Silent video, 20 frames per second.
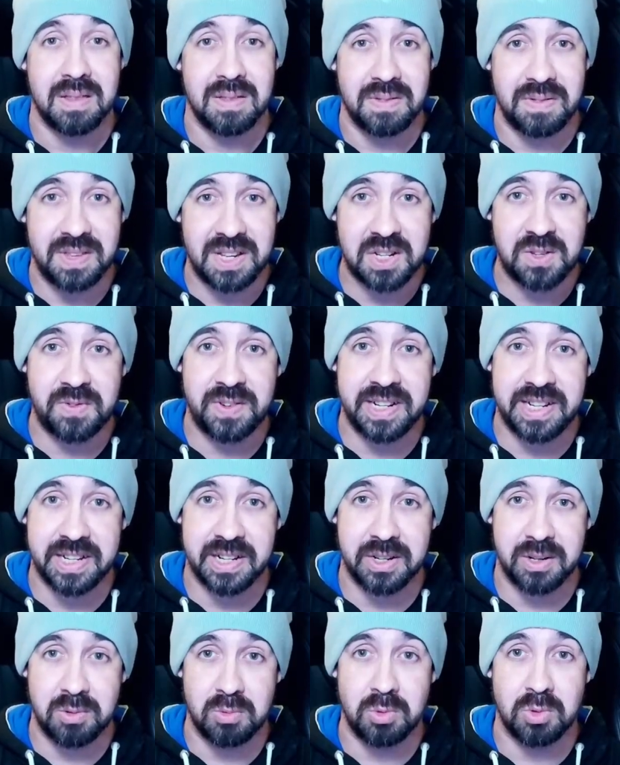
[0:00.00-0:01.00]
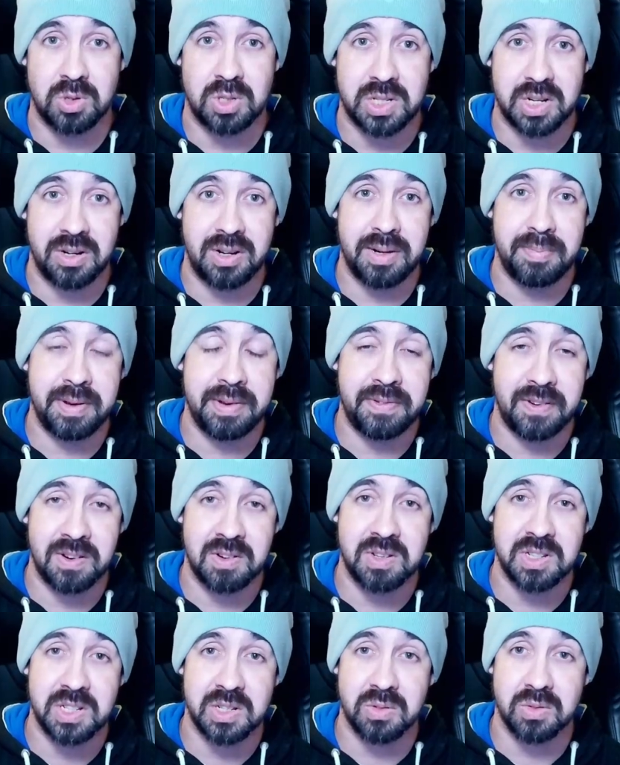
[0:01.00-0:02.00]
This video will solely be
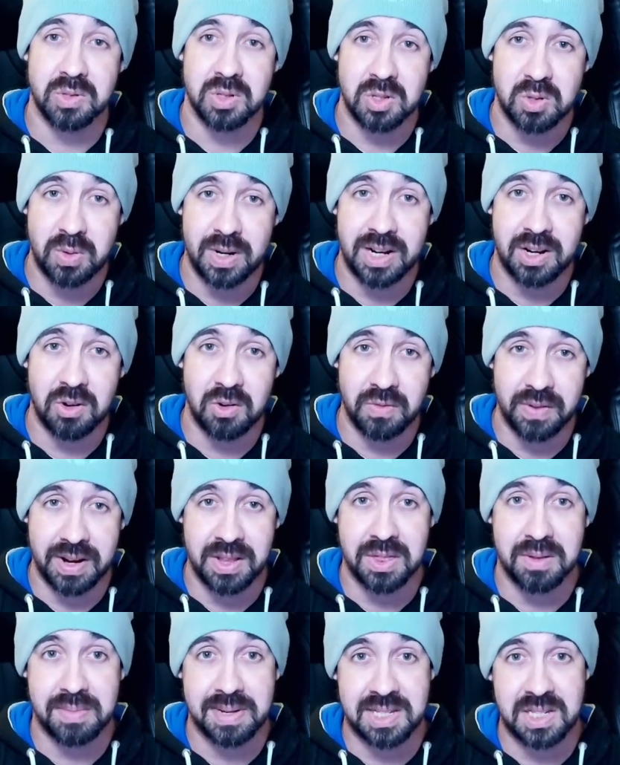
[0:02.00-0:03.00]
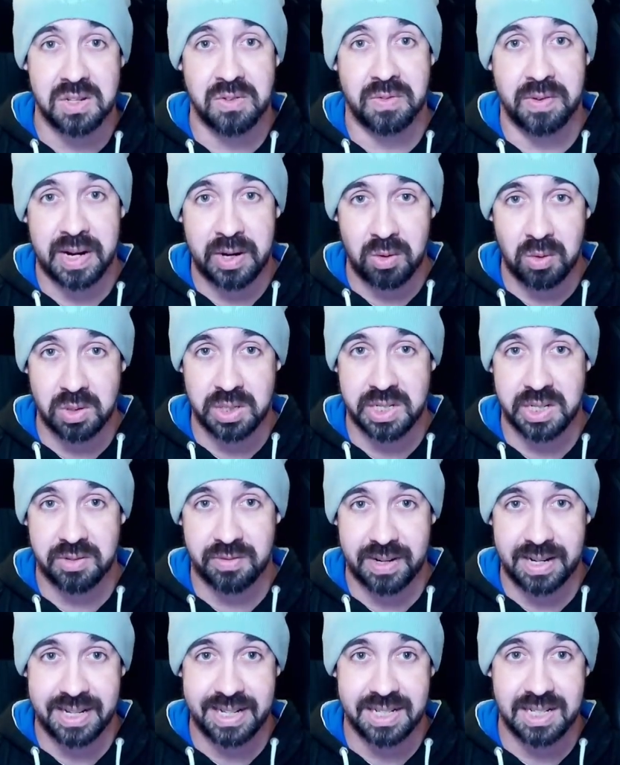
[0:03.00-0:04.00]
focusing on the 12 and the Myths of Eorzea
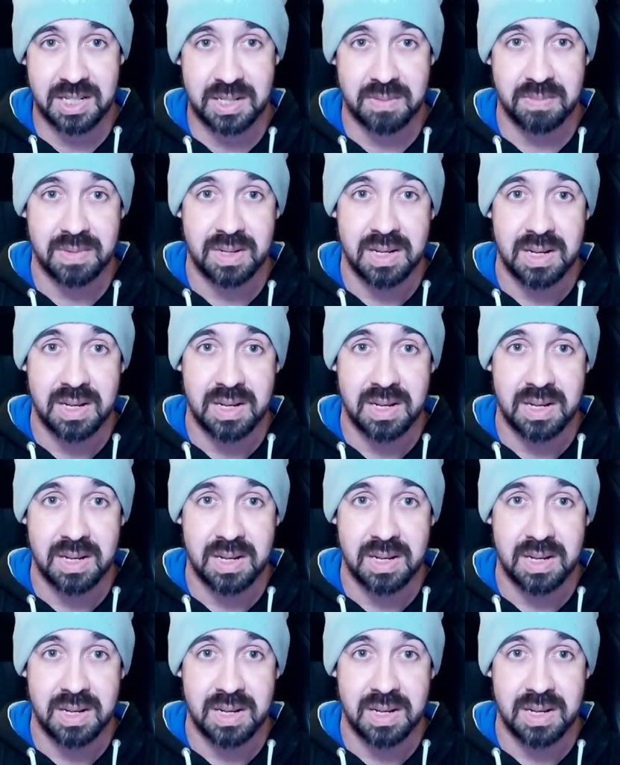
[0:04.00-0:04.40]
raids,